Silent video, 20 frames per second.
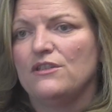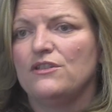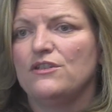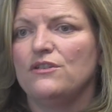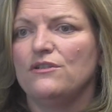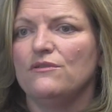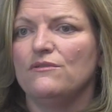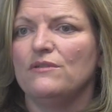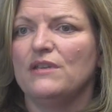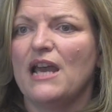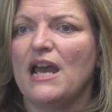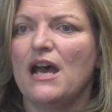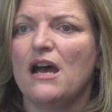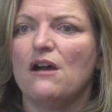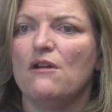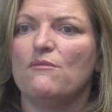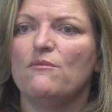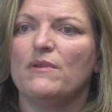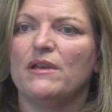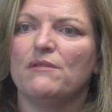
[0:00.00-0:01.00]
to
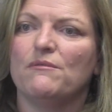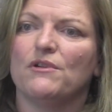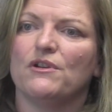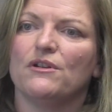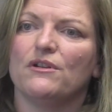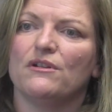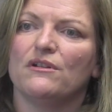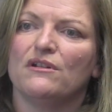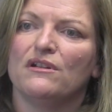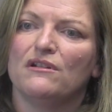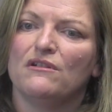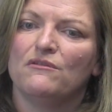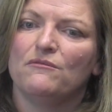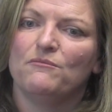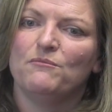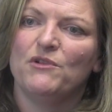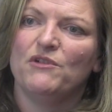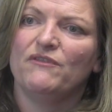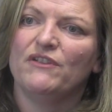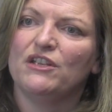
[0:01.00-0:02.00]
now we were
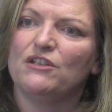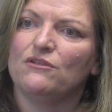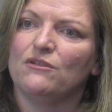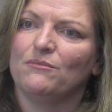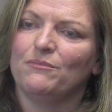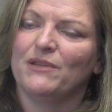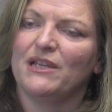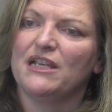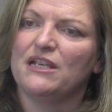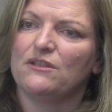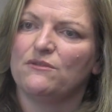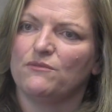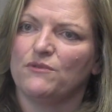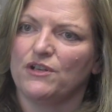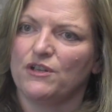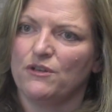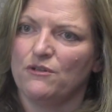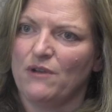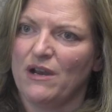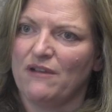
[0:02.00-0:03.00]
moving to a place
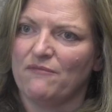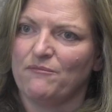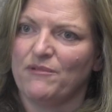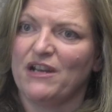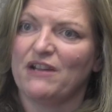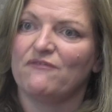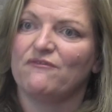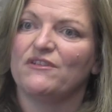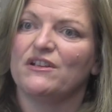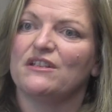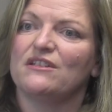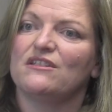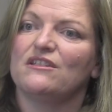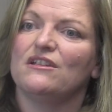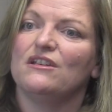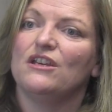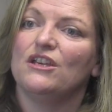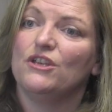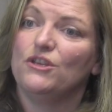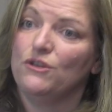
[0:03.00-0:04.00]
where you have
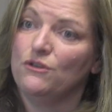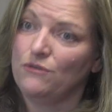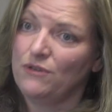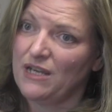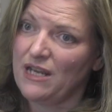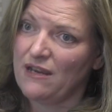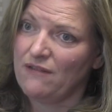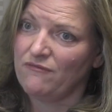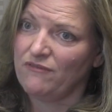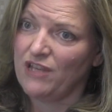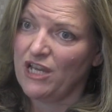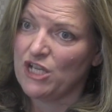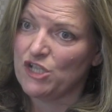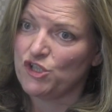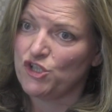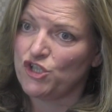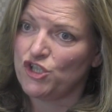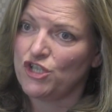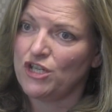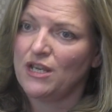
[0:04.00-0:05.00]
breakfast, you could have
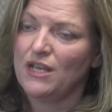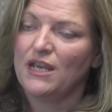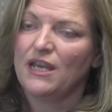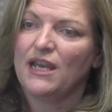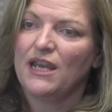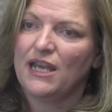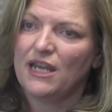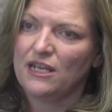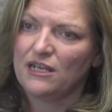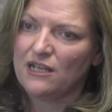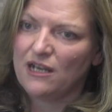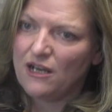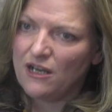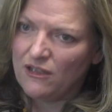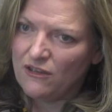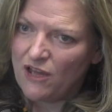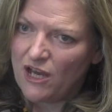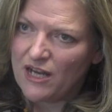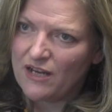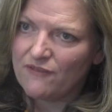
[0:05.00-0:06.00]
lunch, and
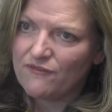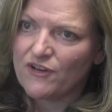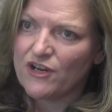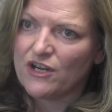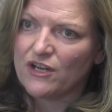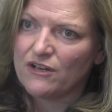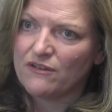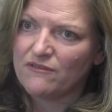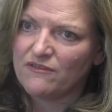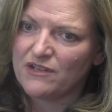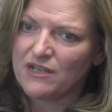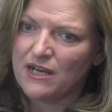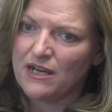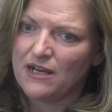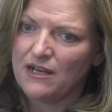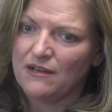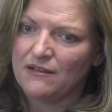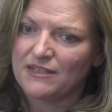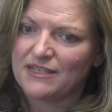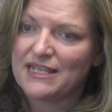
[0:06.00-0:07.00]
a lot of our
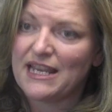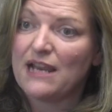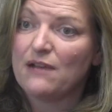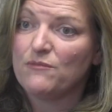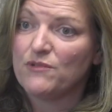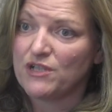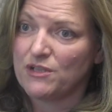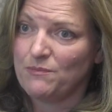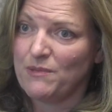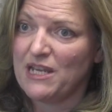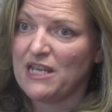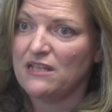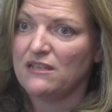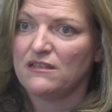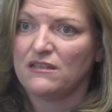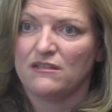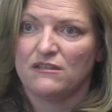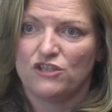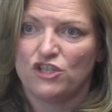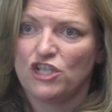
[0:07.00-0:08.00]
sandwich
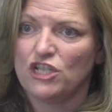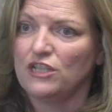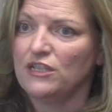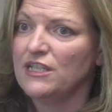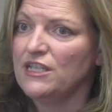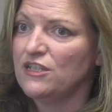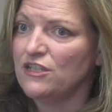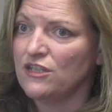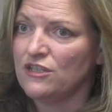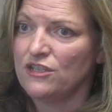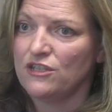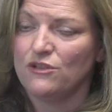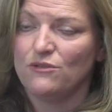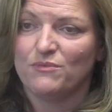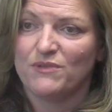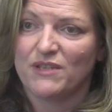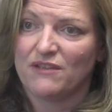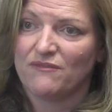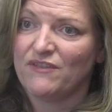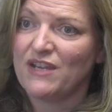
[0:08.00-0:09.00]
base and chilies and
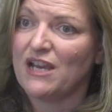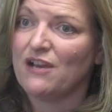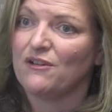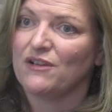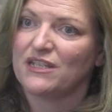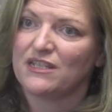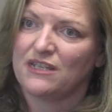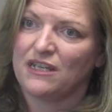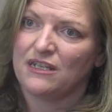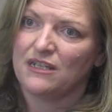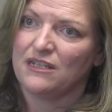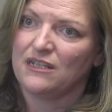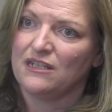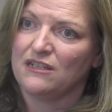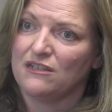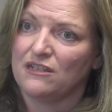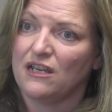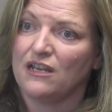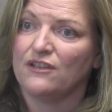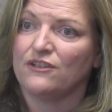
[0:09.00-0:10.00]
soups have now extended
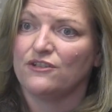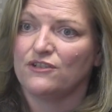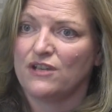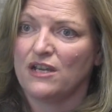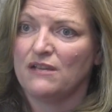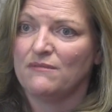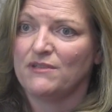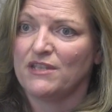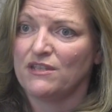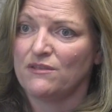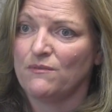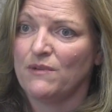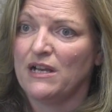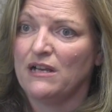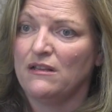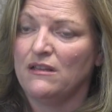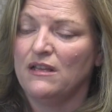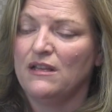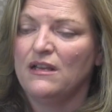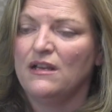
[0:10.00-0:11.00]
into other times as
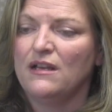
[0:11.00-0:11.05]
well.